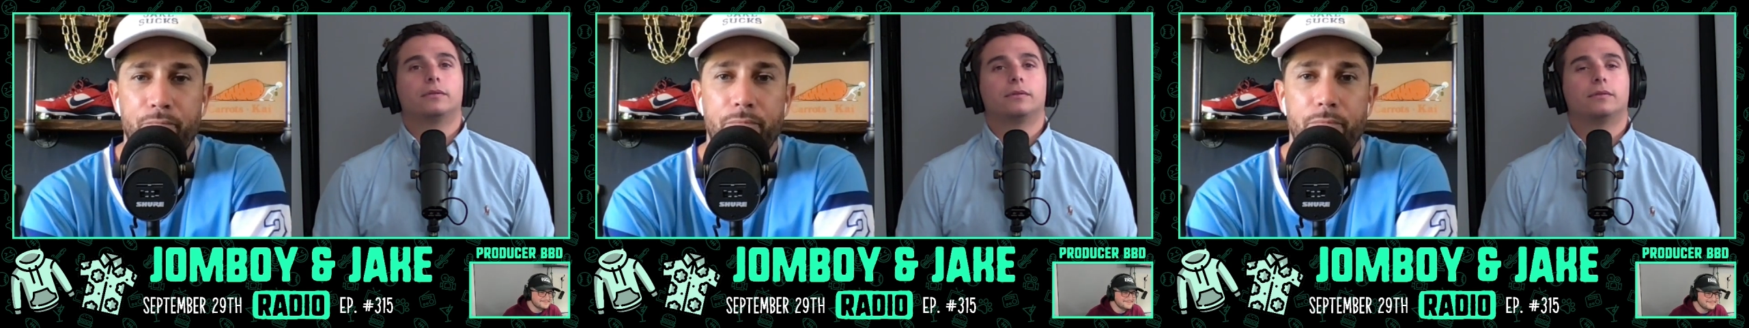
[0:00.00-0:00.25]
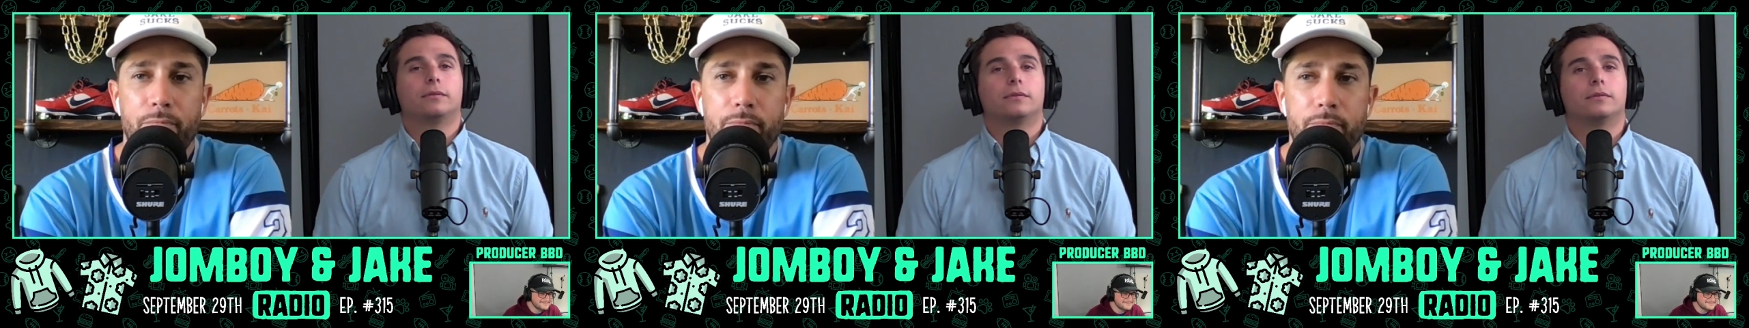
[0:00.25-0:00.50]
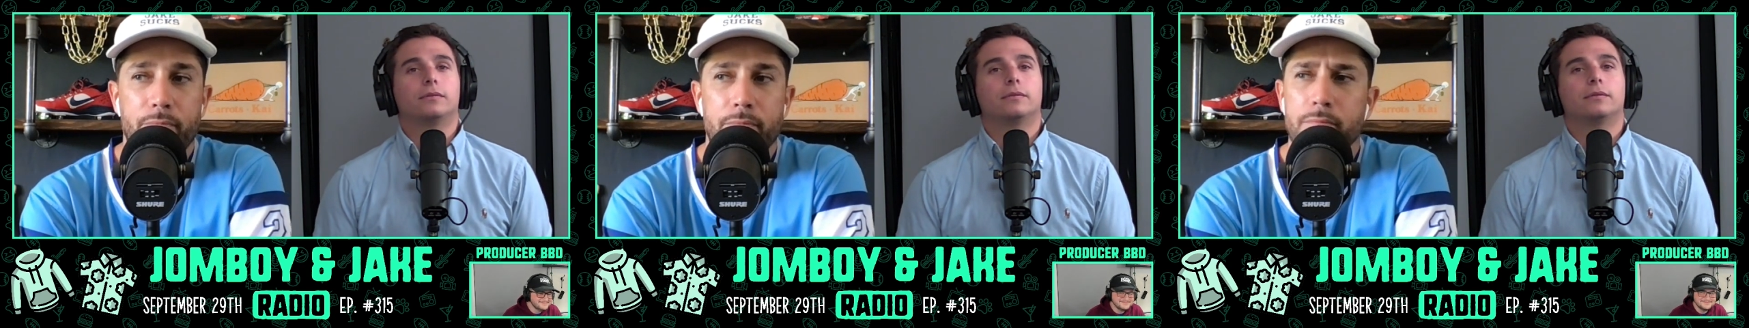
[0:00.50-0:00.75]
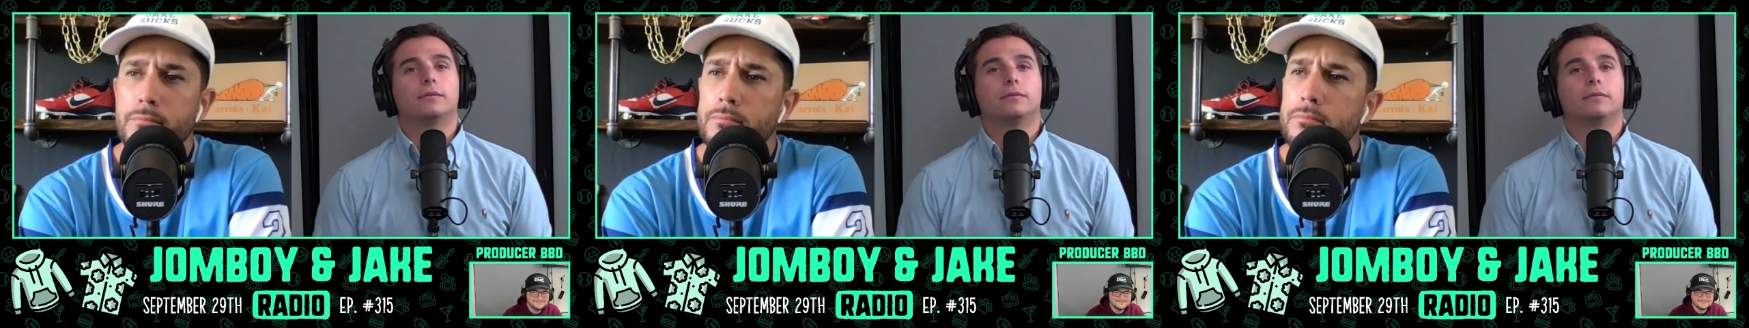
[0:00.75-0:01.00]

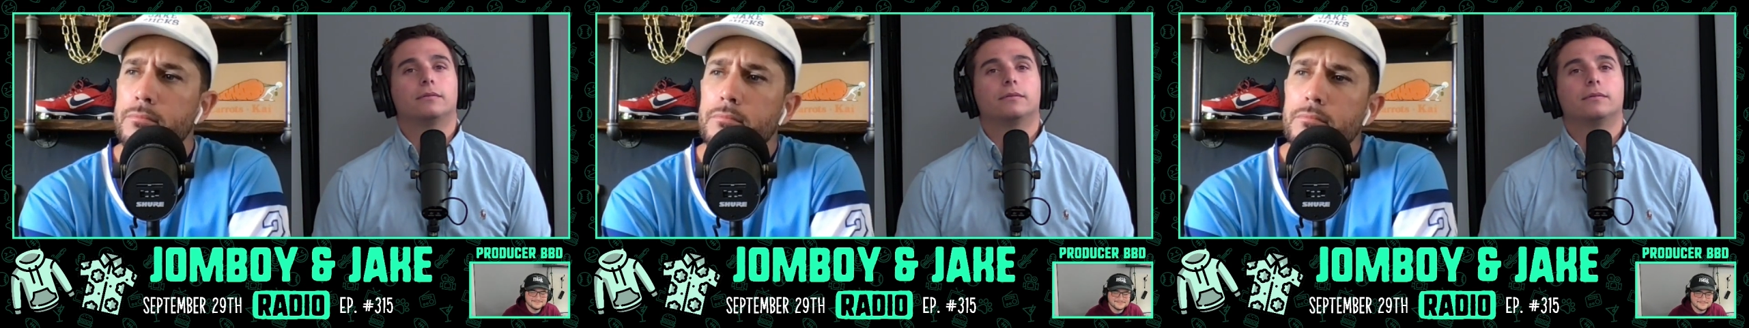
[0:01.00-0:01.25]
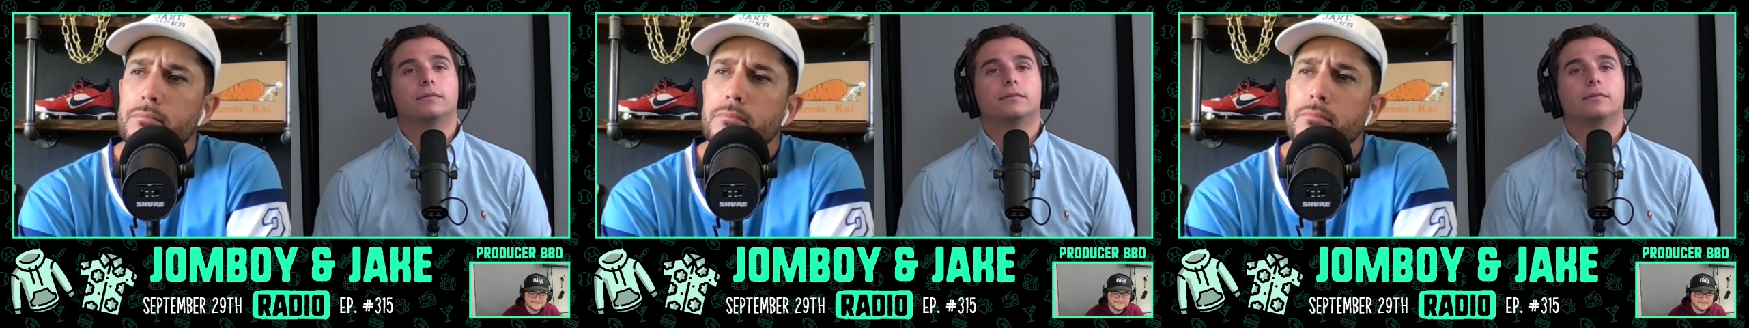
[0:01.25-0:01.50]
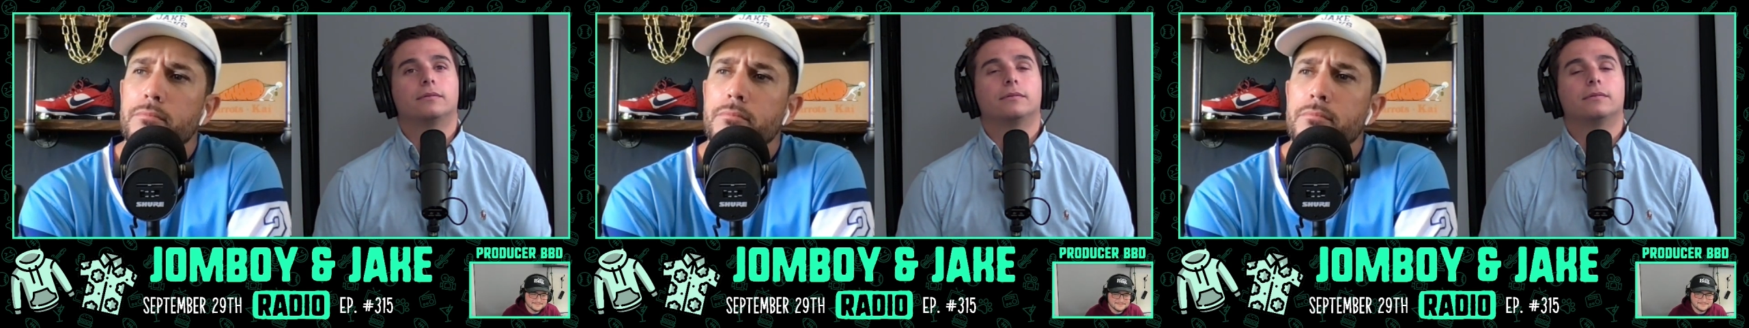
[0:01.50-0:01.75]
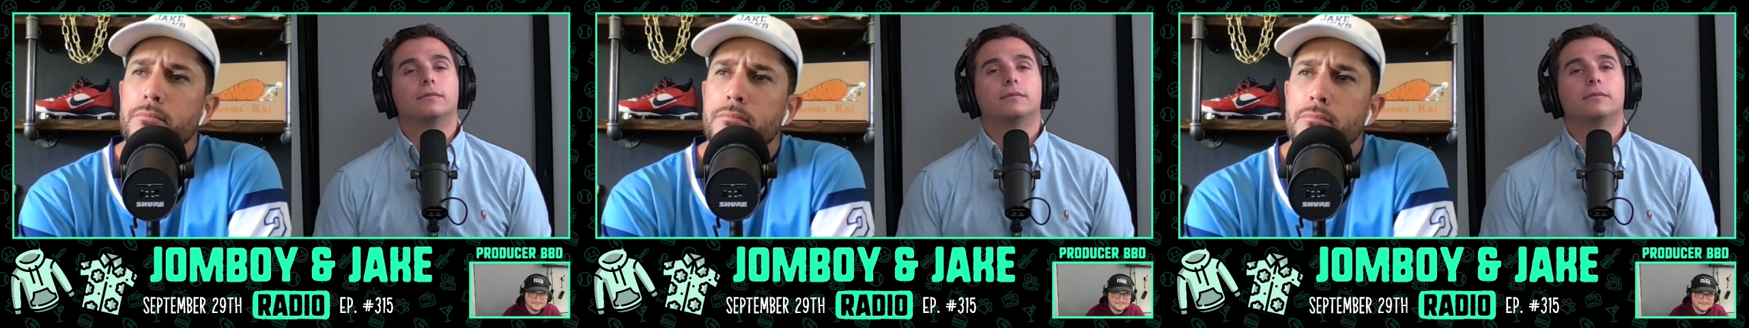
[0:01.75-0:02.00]

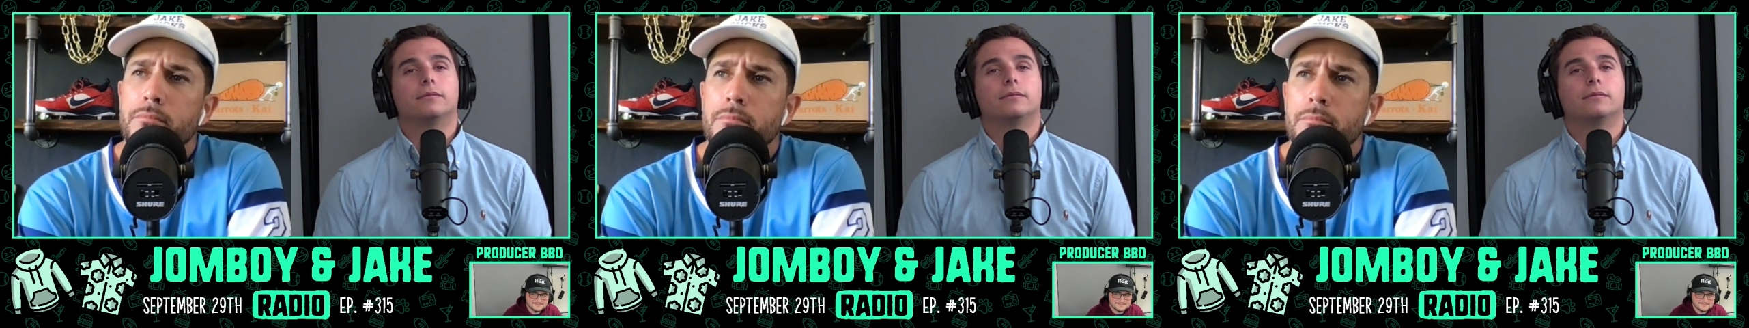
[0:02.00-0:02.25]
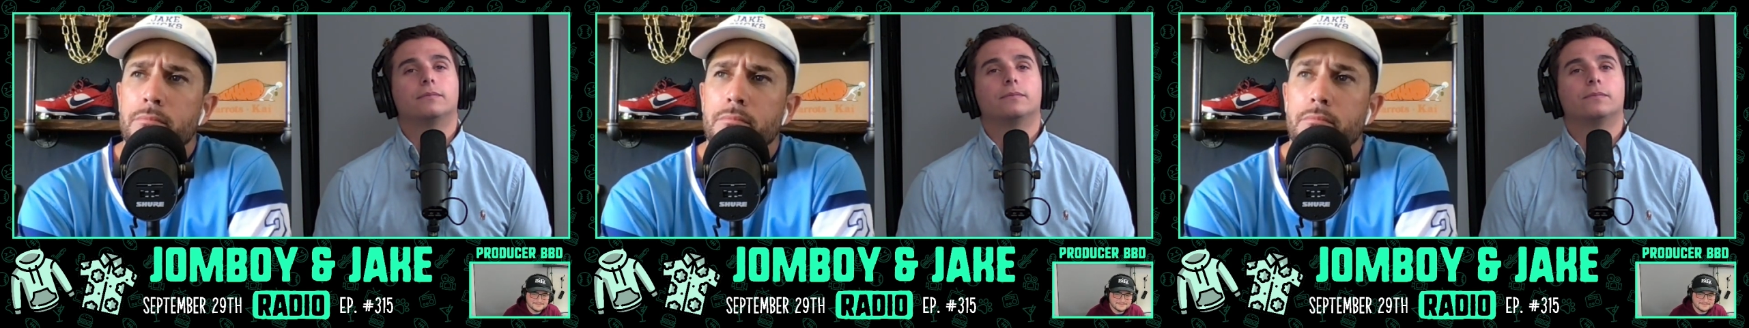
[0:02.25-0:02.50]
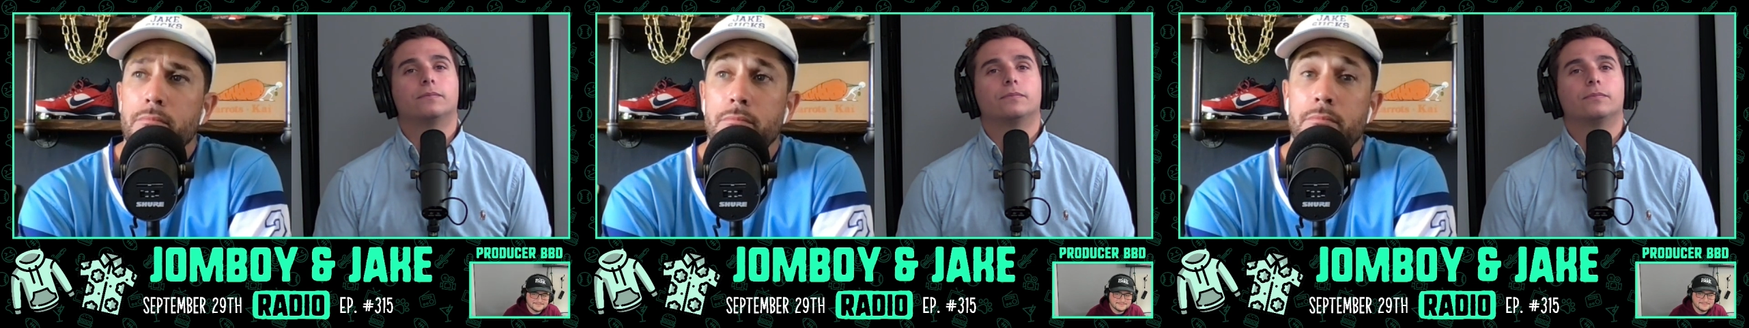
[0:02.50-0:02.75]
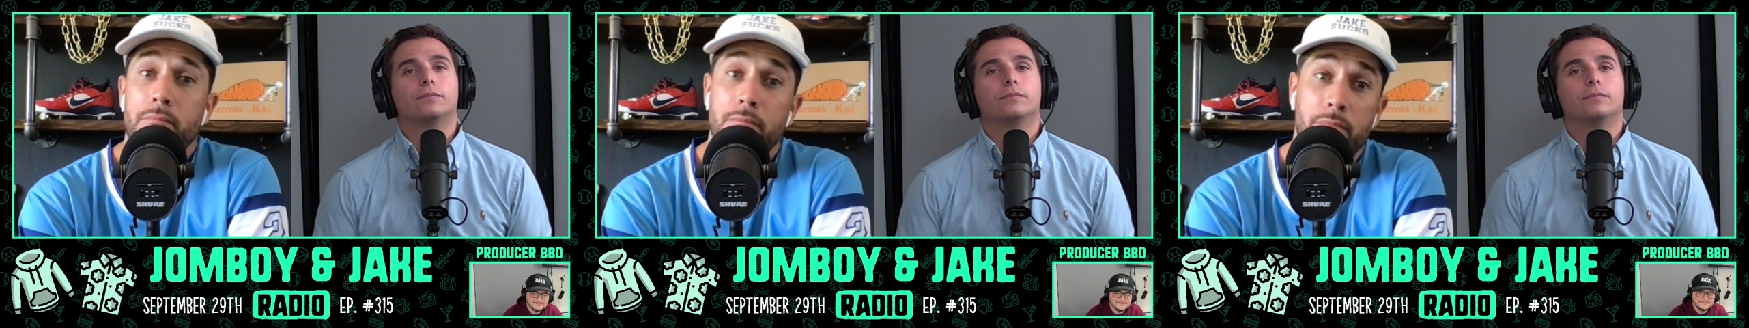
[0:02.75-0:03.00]

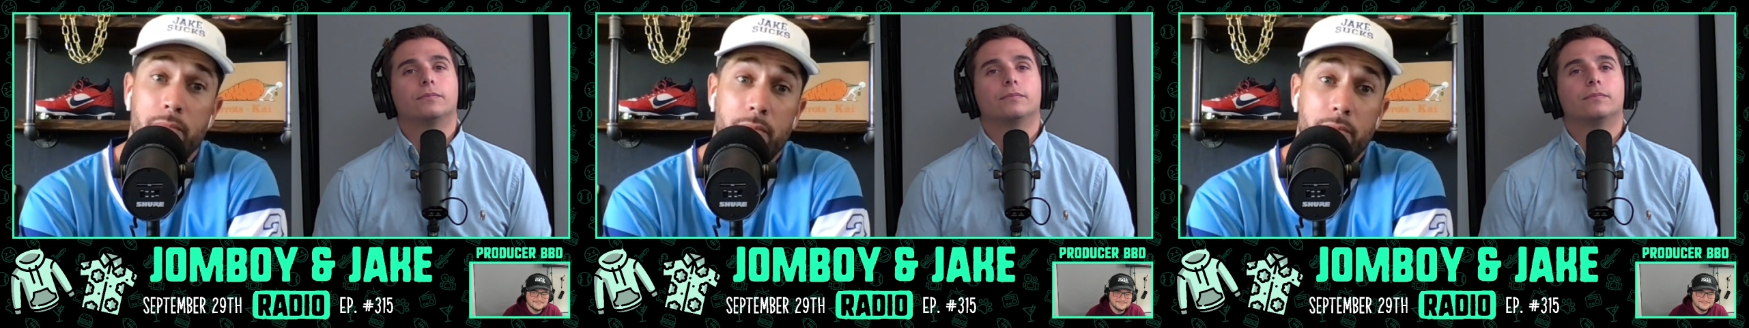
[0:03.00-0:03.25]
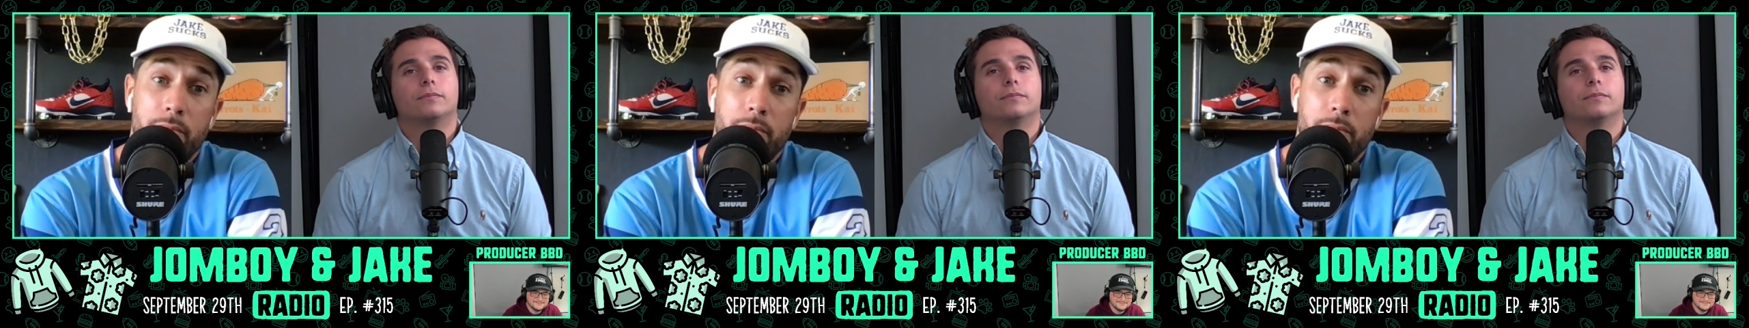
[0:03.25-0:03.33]
Nothing is said.